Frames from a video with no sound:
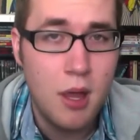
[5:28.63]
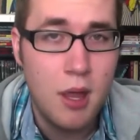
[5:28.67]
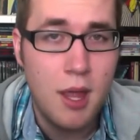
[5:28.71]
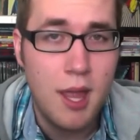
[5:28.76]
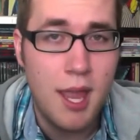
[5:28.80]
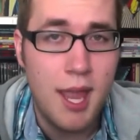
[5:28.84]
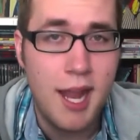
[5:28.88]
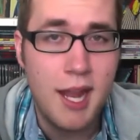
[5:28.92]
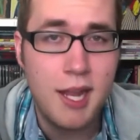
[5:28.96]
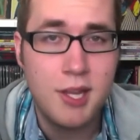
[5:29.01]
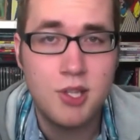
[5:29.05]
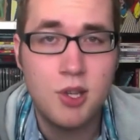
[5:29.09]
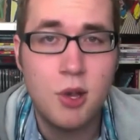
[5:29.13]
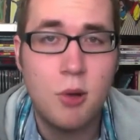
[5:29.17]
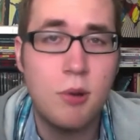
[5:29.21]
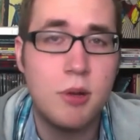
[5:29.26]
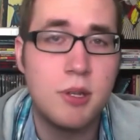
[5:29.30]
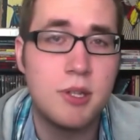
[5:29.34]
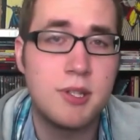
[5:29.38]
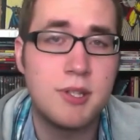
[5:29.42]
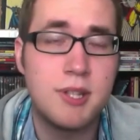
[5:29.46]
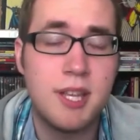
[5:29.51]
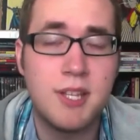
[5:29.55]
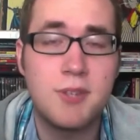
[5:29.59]
And as
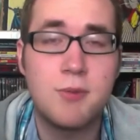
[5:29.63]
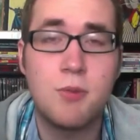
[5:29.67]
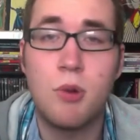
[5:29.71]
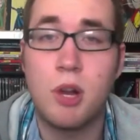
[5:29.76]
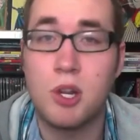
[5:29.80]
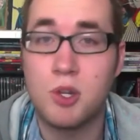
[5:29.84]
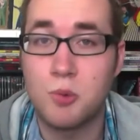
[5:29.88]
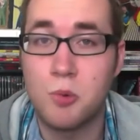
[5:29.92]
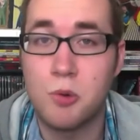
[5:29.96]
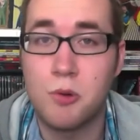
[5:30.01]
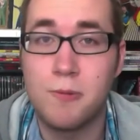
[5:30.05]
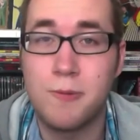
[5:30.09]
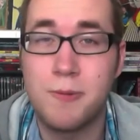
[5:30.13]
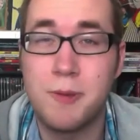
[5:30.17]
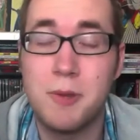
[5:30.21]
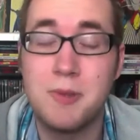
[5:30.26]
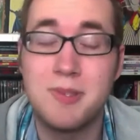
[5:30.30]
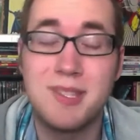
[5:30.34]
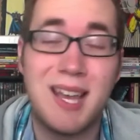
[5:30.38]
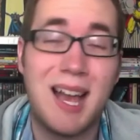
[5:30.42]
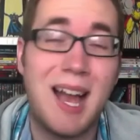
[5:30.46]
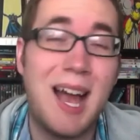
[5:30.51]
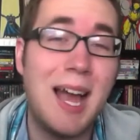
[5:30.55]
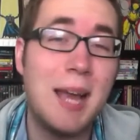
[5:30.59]
always, thanks for watching my
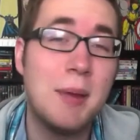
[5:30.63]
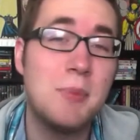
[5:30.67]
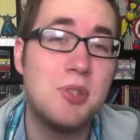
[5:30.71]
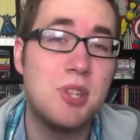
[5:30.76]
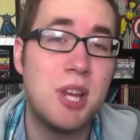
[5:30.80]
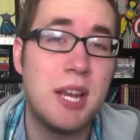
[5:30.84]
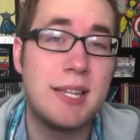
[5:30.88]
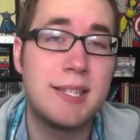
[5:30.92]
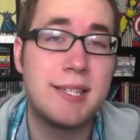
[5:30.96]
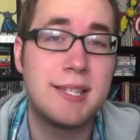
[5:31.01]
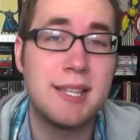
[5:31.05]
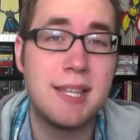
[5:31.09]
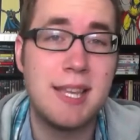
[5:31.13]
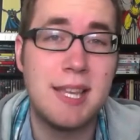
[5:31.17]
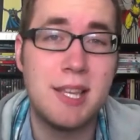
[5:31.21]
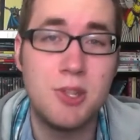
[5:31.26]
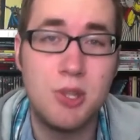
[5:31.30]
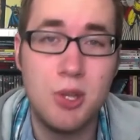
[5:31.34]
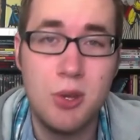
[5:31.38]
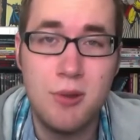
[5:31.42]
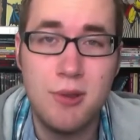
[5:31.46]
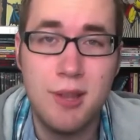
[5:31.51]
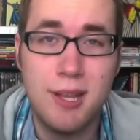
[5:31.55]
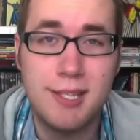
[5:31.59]
reviews. I'm Chase Lee, and
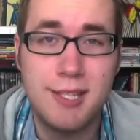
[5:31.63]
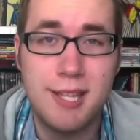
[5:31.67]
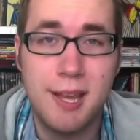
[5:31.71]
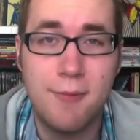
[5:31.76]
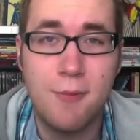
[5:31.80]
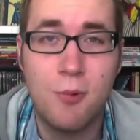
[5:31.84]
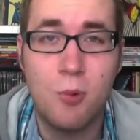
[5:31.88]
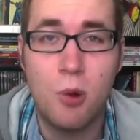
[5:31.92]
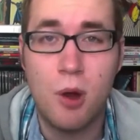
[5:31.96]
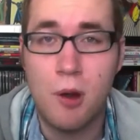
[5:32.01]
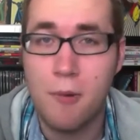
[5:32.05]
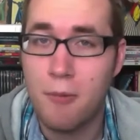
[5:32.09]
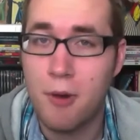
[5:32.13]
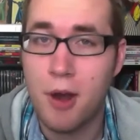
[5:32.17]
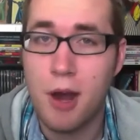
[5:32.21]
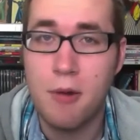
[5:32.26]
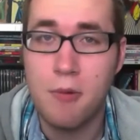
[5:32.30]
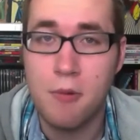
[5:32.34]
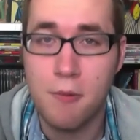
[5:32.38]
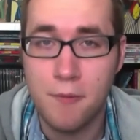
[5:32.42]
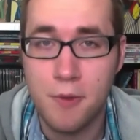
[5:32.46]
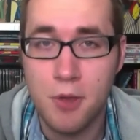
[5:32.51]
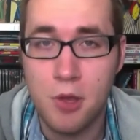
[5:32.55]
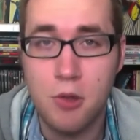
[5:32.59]
tune in next time for whatever I
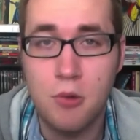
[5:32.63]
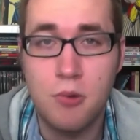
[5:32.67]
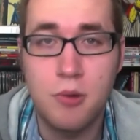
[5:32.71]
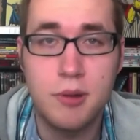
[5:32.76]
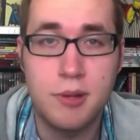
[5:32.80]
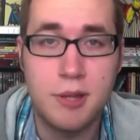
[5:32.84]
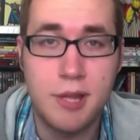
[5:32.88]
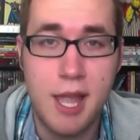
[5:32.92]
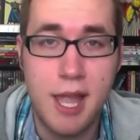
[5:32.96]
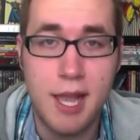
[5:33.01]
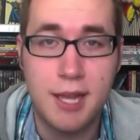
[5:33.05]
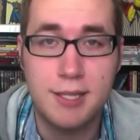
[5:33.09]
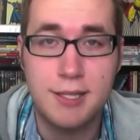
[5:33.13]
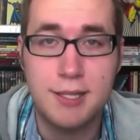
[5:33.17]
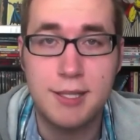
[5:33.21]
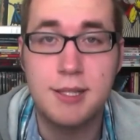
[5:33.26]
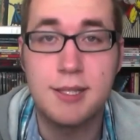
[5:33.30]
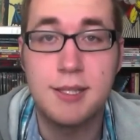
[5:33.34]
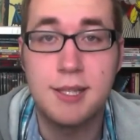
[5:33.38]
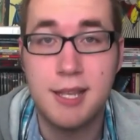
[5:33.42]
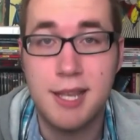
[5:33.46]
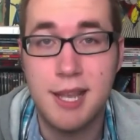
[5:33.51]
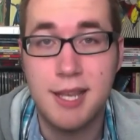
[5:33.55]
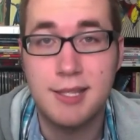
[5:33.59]
review next.
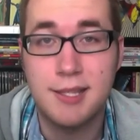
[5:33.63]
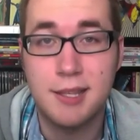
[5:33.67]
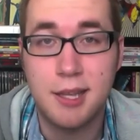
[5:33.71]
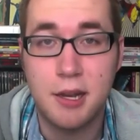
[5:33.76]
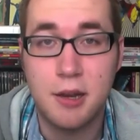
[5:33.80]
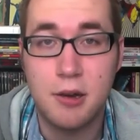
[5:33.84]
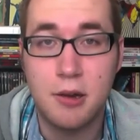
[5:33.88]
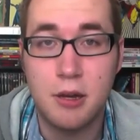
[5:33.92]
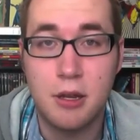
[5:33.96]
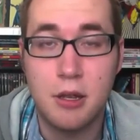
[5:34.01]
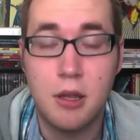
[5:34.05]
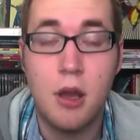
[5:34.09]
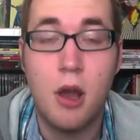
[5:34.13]
See you guys later.